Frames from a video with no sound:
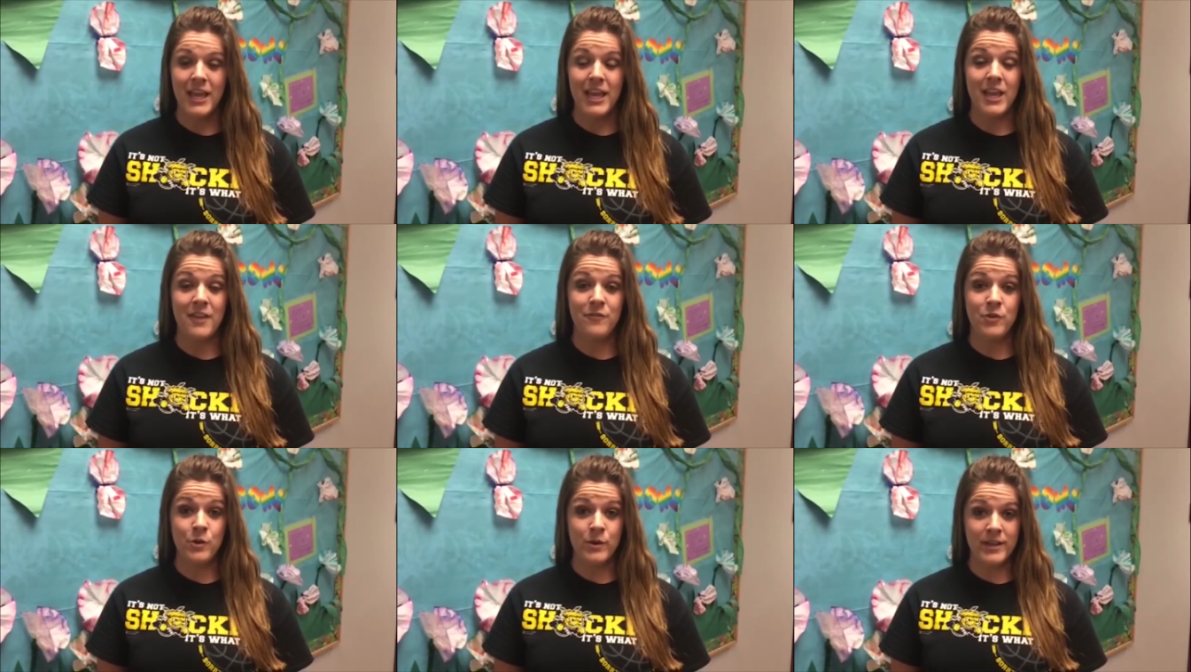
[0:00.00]

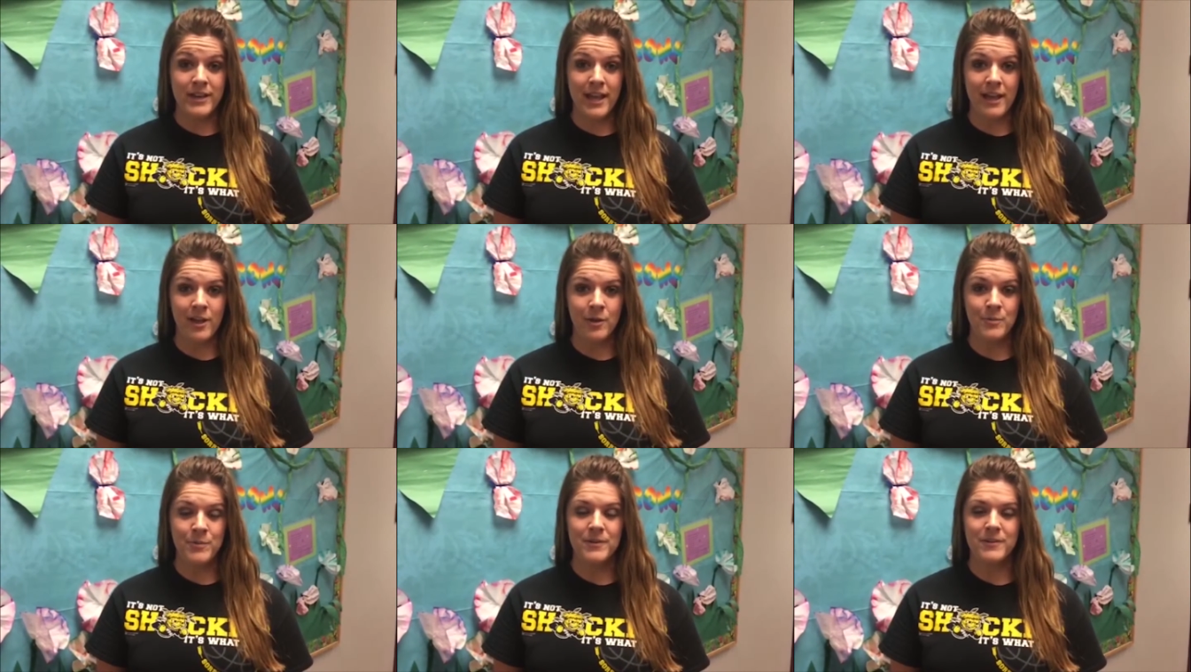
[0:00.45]
If you can
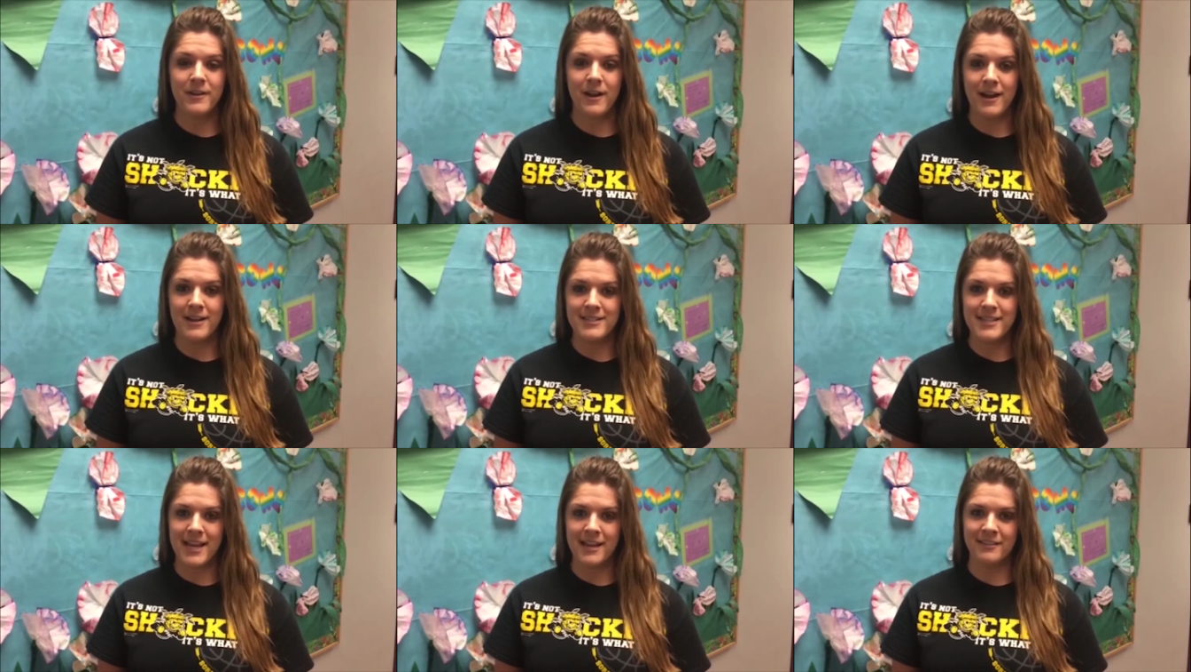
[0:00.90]
help,
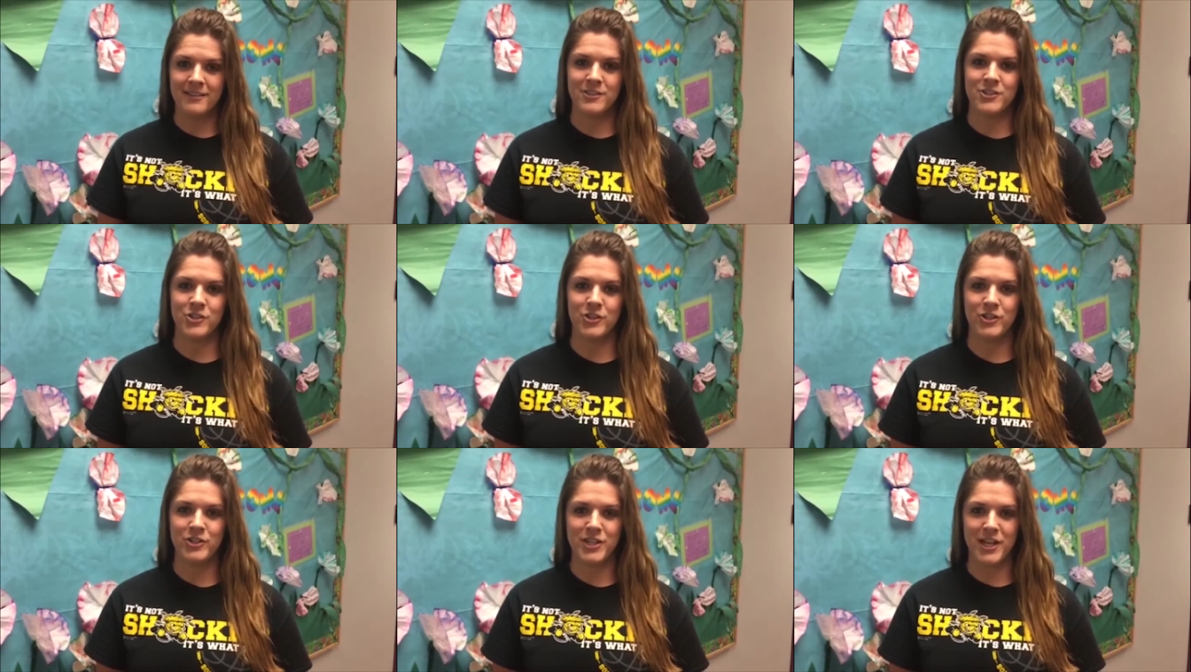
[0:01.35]
contact the
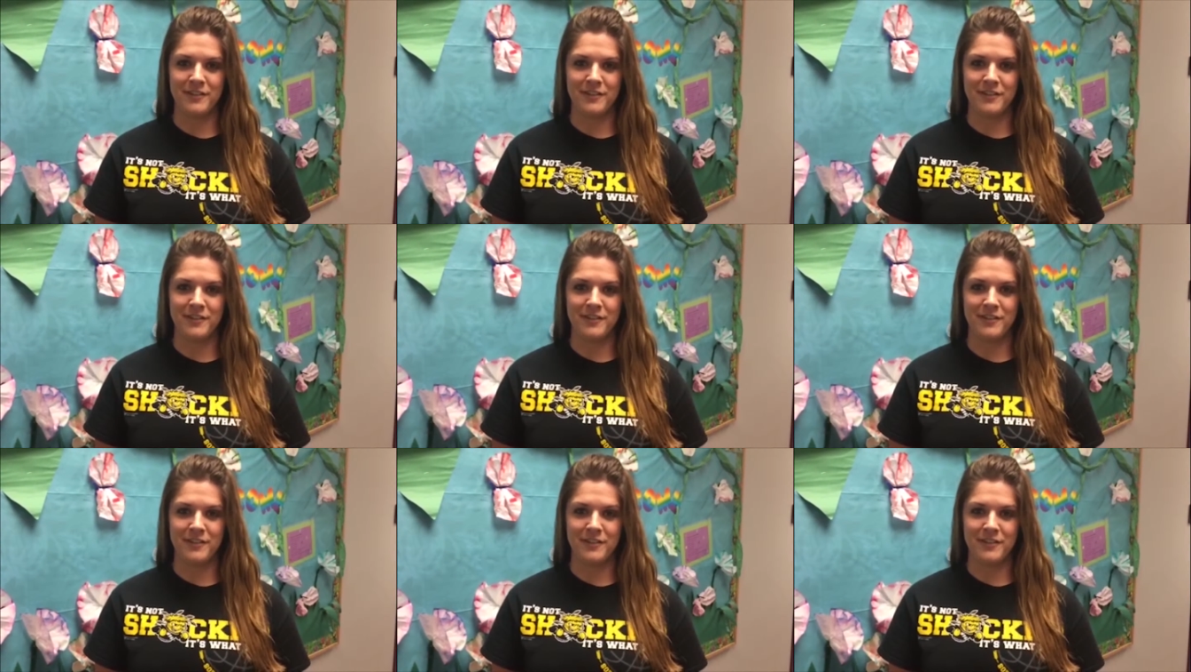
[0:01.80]
church